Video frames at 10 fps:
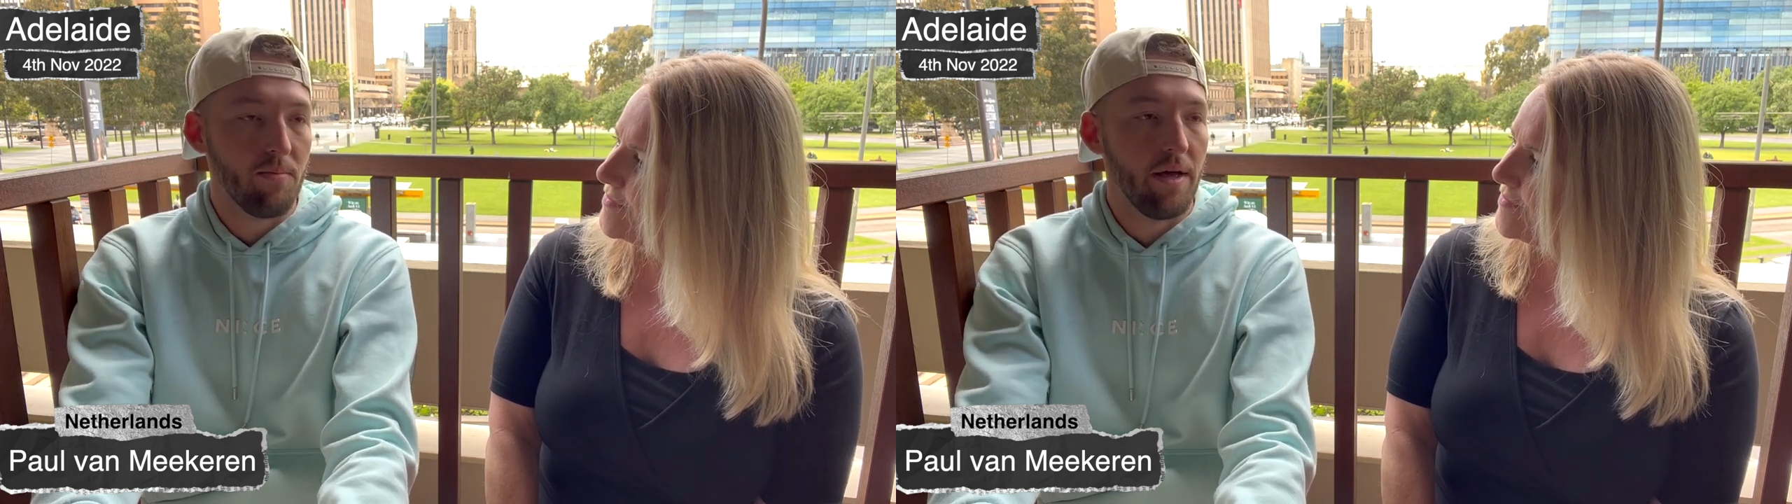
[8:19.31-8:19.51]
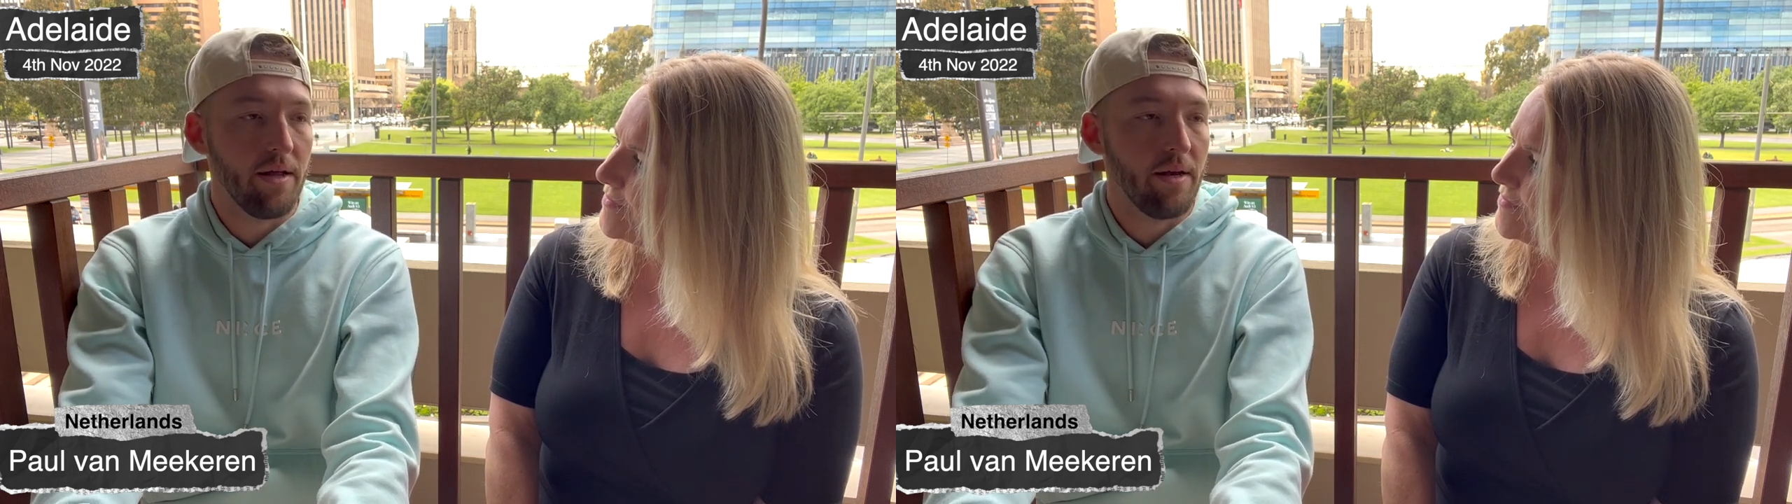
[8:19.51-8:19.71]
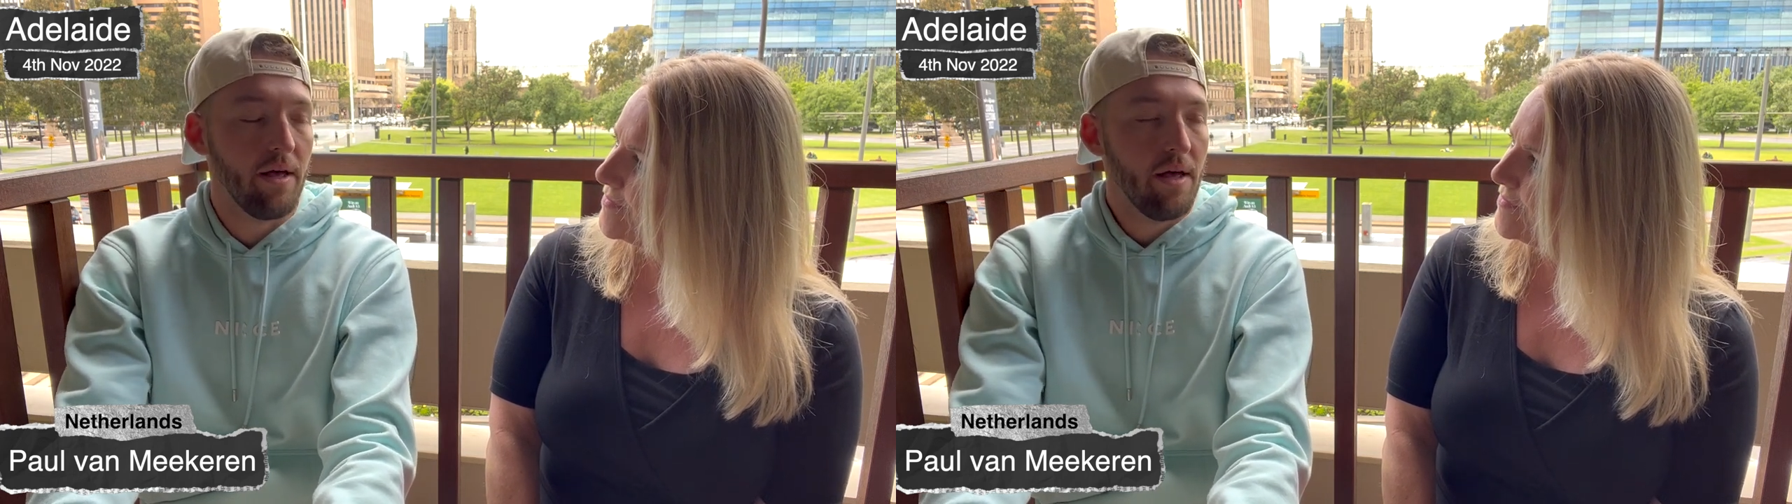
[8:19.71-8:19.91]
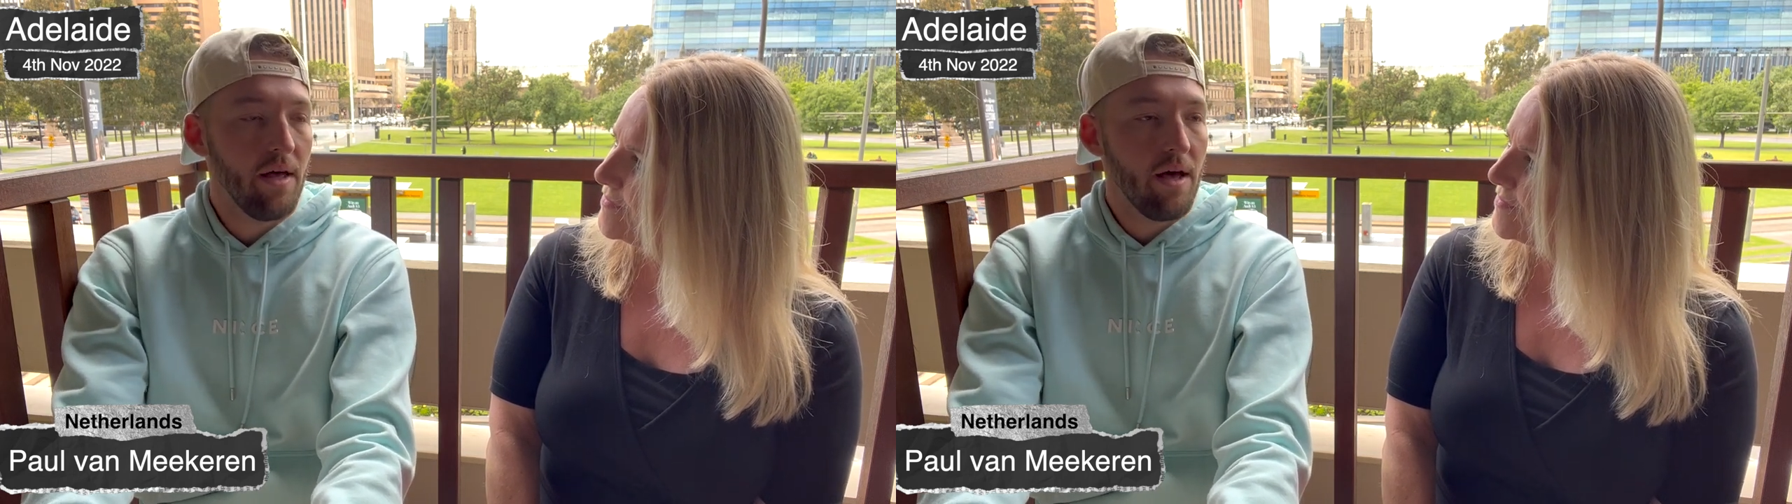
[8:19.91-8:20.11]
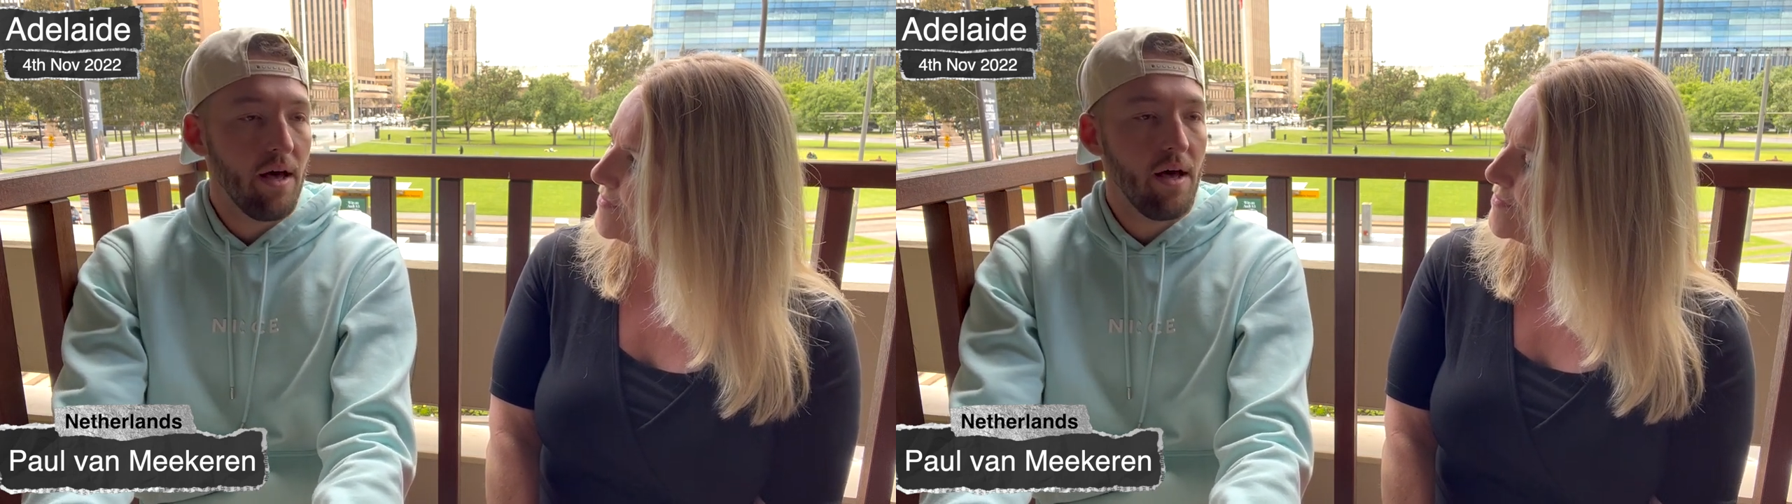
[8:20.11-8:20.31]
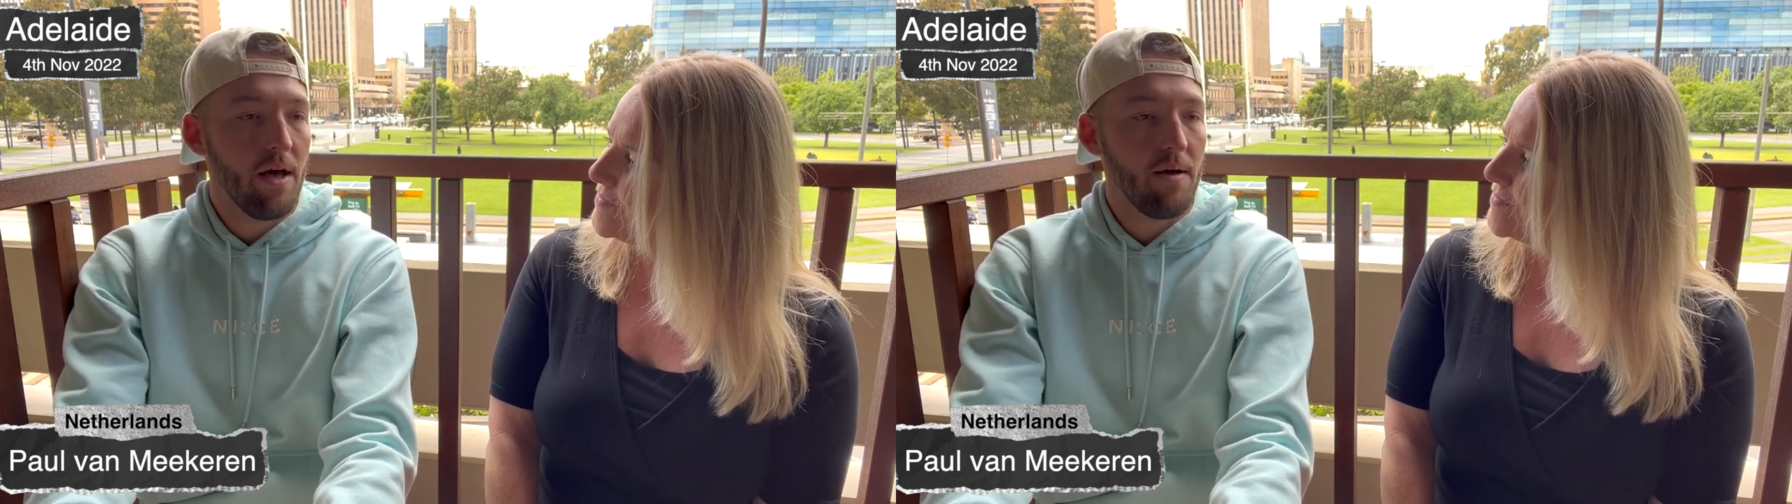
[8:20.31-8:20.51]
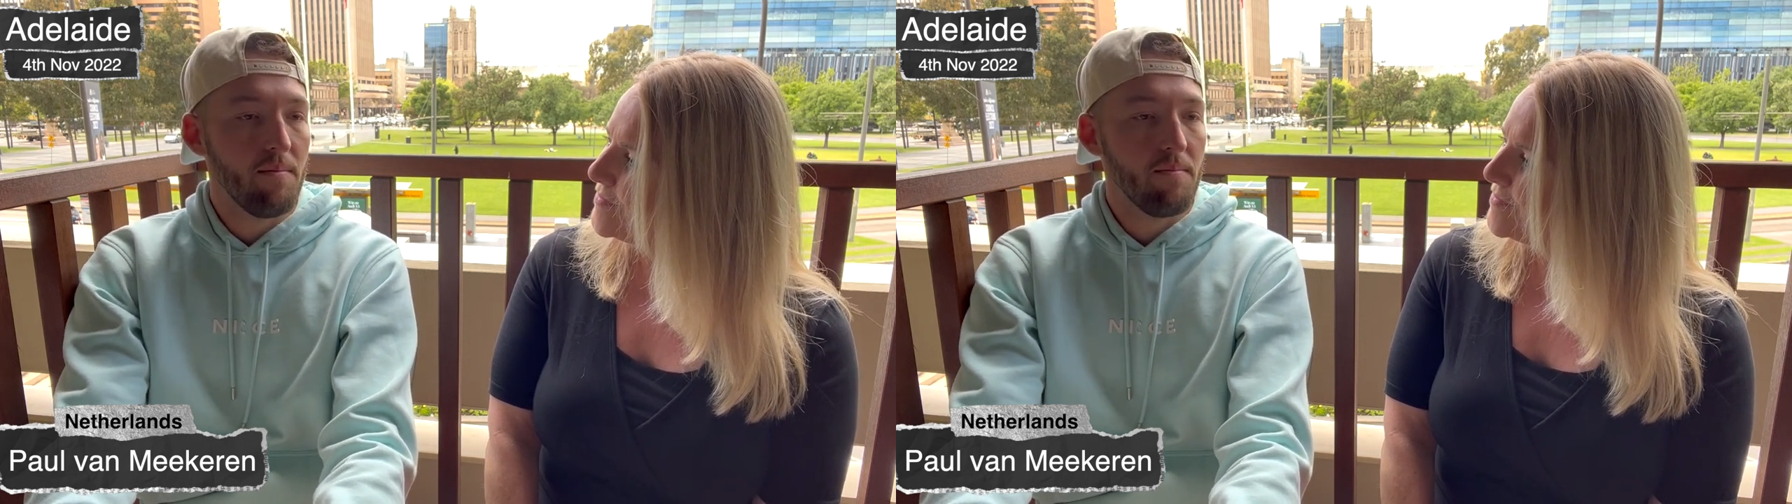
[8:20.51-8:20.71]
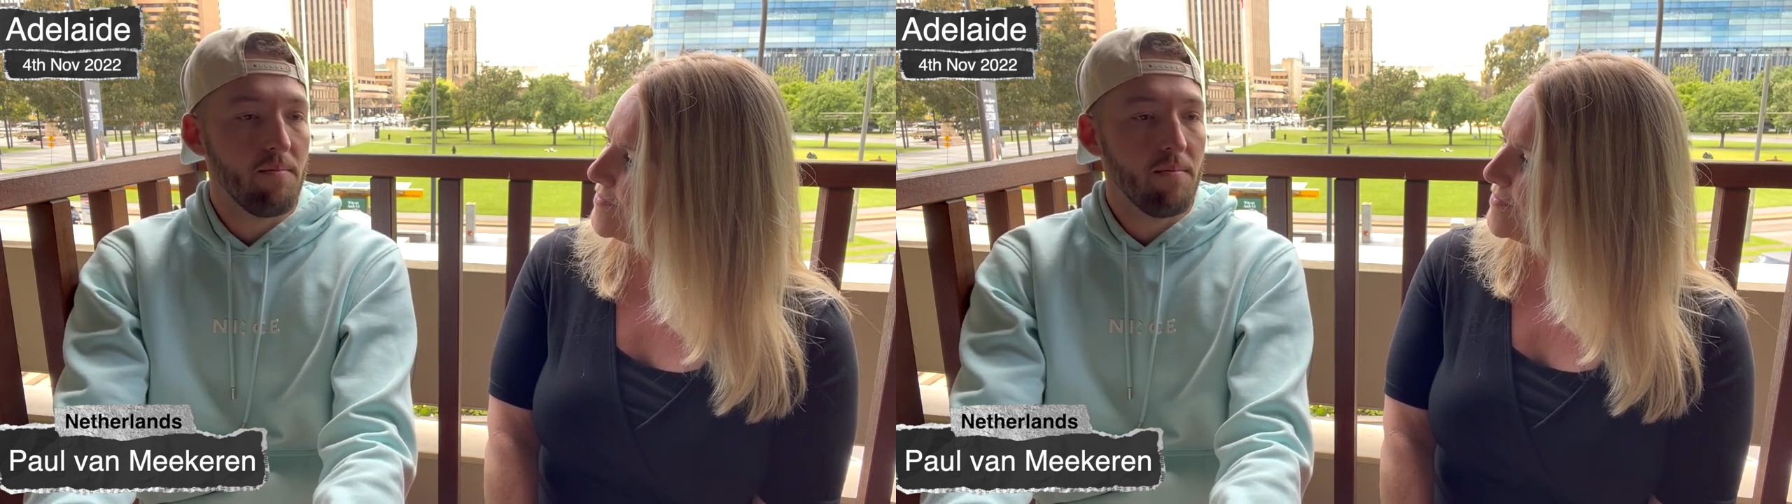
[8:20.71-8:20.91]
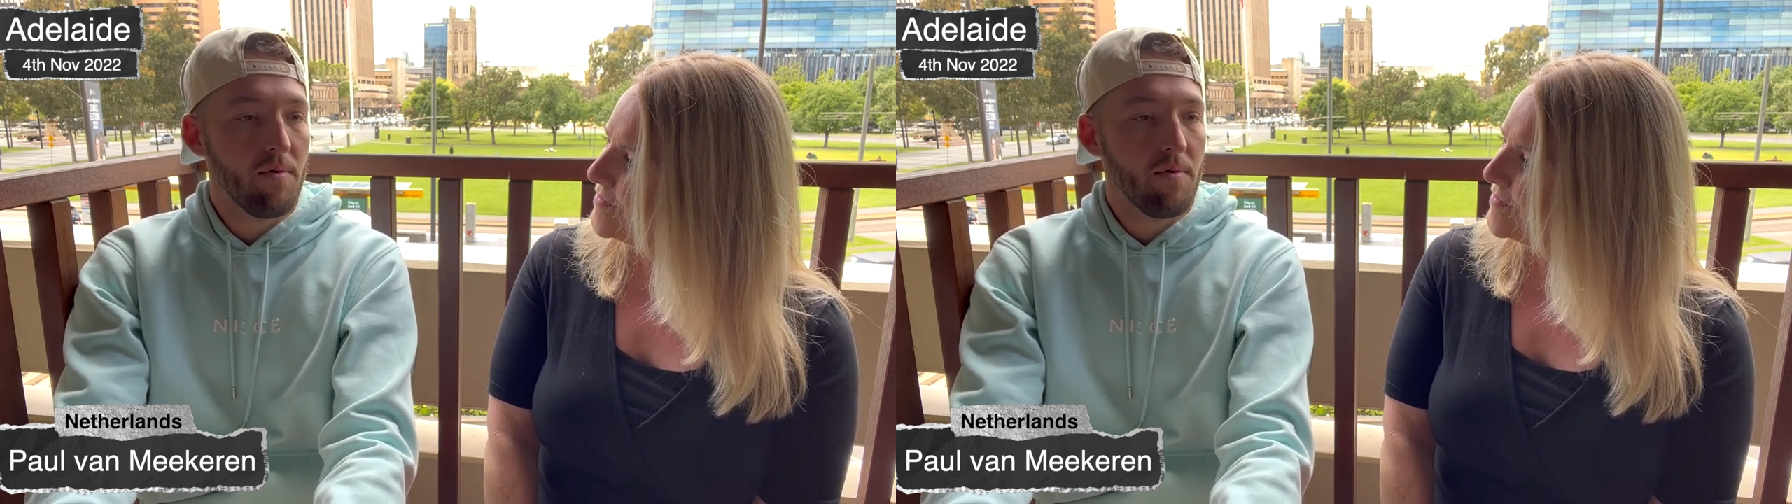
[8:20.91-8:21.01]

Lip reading: And